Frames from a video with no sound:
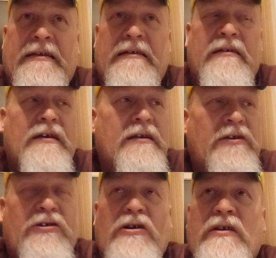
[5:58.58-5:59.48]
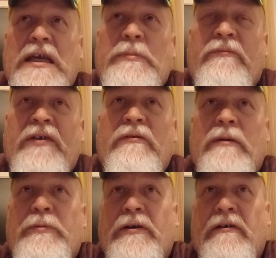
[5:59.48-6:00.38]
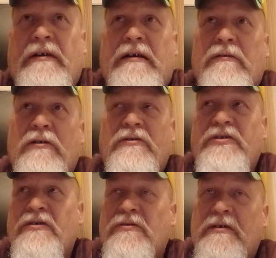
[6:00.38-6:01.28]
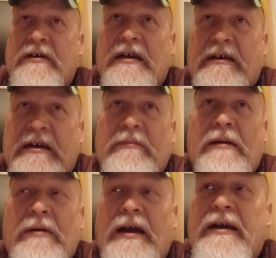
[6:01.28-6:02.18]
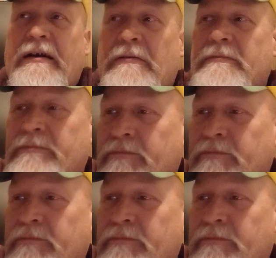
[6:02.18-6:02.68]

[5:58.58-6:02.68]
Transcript: that you couldn't keep a V-ripper in the ground or a chisel in the ground and come right back out.